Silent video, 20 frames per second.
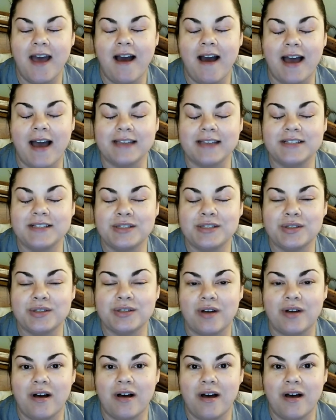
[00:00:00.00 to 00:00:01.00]
I
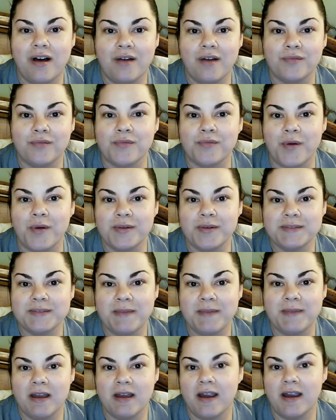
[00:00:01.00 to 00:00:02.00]
saw
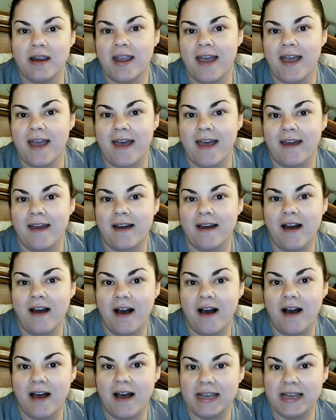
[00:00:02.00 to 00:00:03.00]
Rosemary and
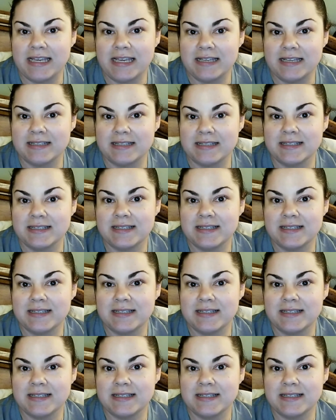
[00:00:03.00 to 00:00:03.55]
Connie's